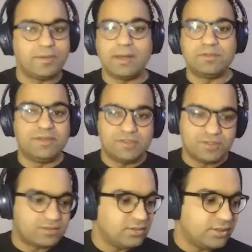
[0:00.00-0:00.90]
Perhaps you can
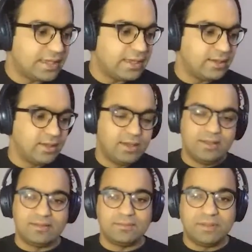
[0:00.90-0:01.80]
just look at
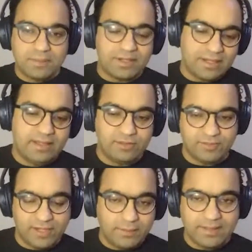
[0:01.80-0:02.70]
some simpler techniques
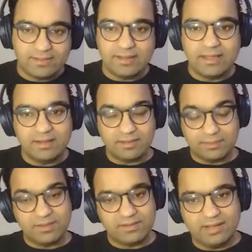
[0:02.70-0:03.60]
of data mixing and
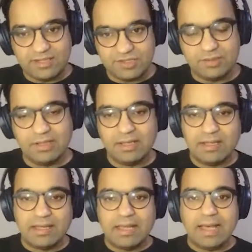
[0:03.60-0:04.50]
subset selection
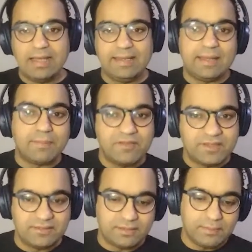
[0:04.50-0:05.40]
and get my wins.